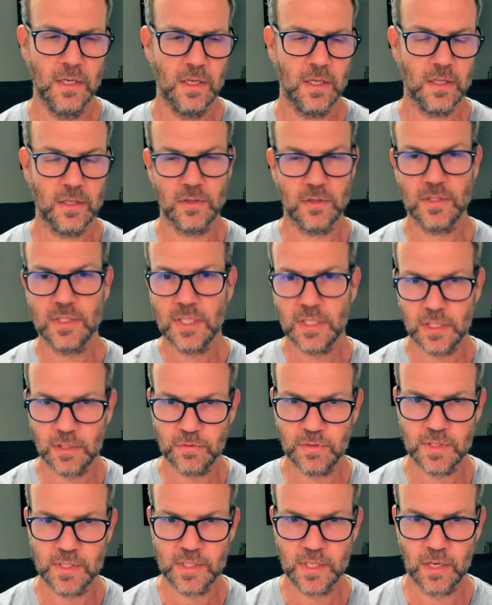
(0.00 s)
There is a
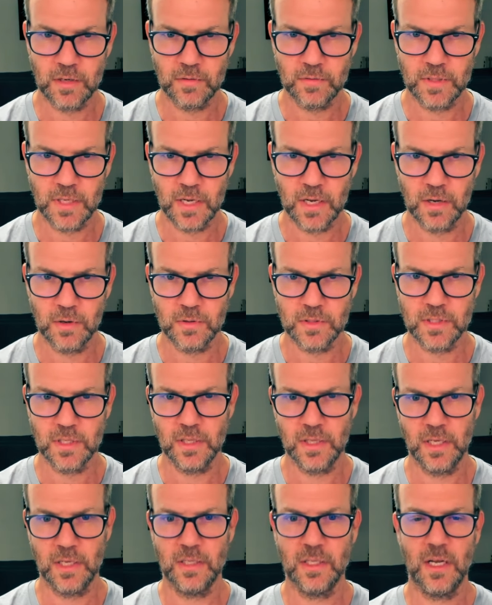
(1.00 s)
different side of the house, and
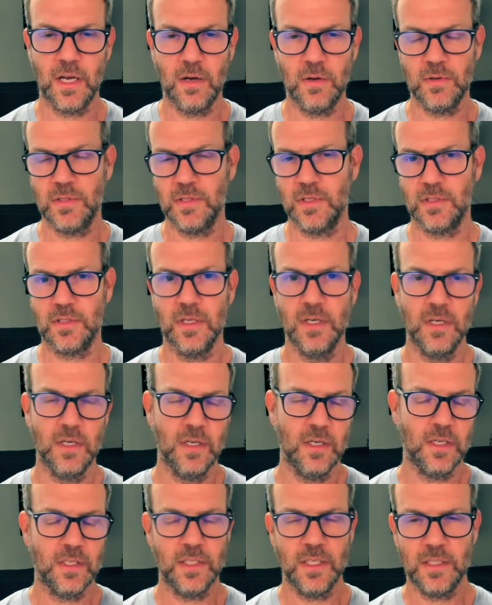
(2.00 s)
that house is
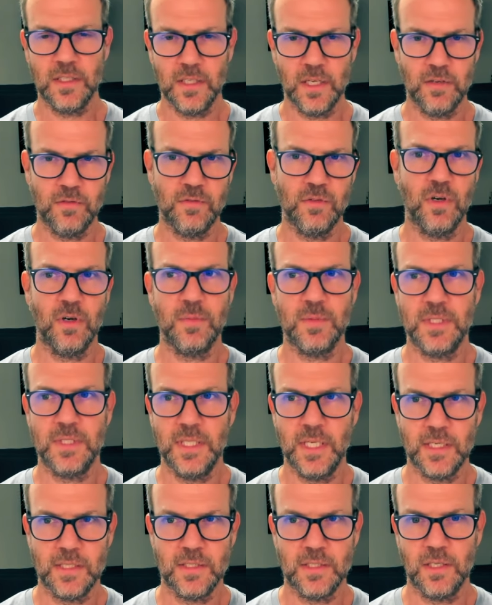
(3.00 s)
the DevOps, the
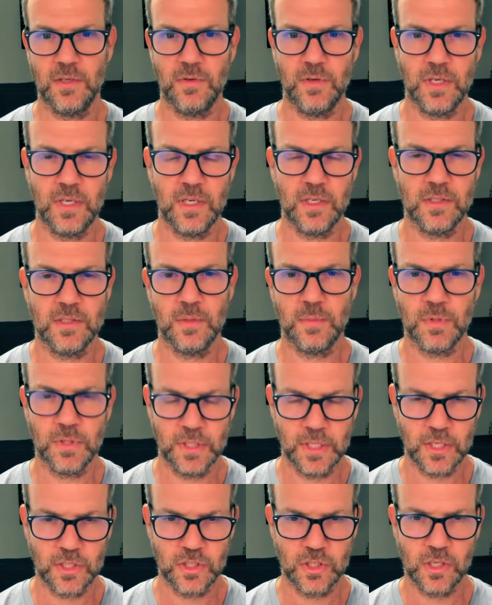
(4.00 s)
SREs, the
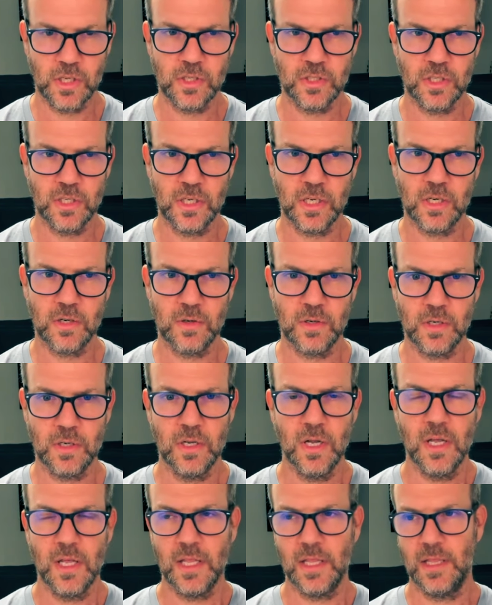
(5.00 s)
production
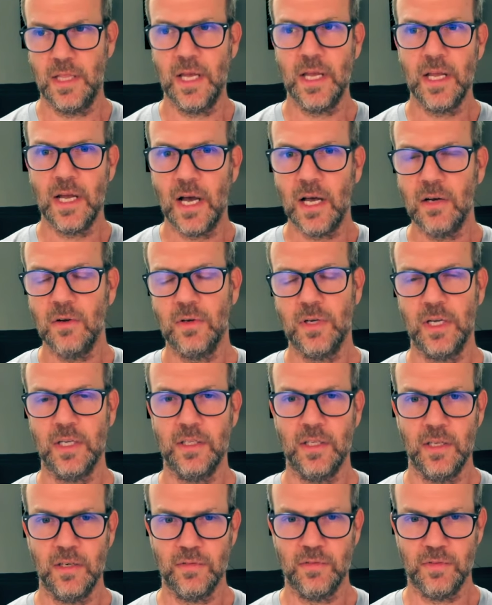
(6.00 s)
engineer, they allocate
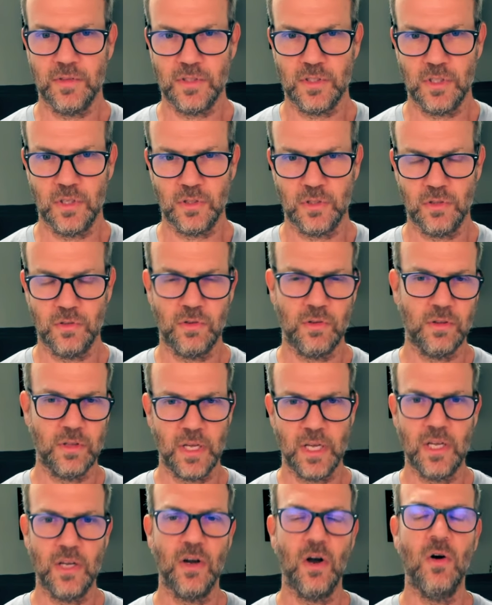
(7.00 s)
the infrastructure.
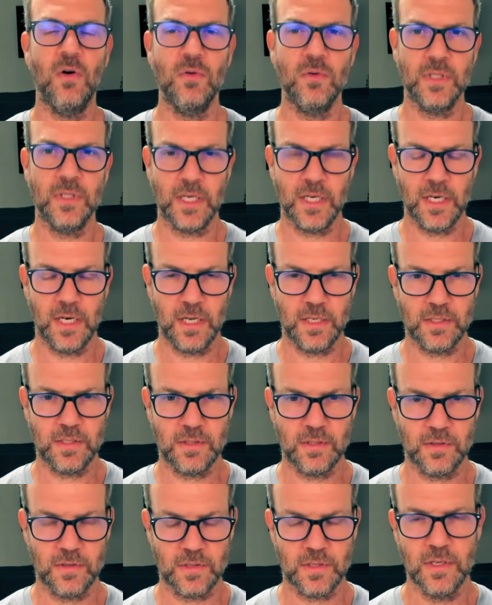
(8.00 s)
They own the
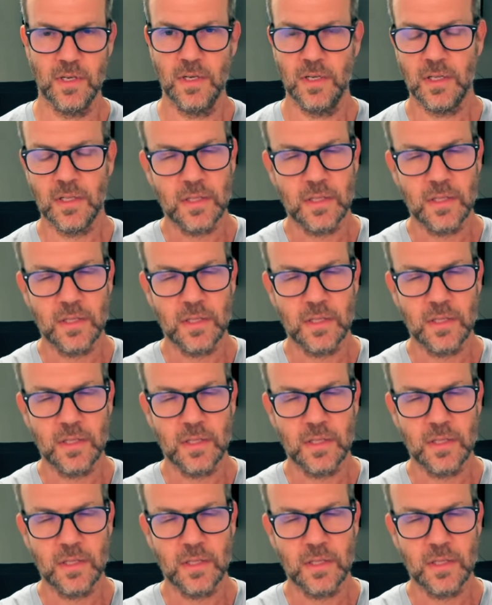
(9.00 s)
clusters.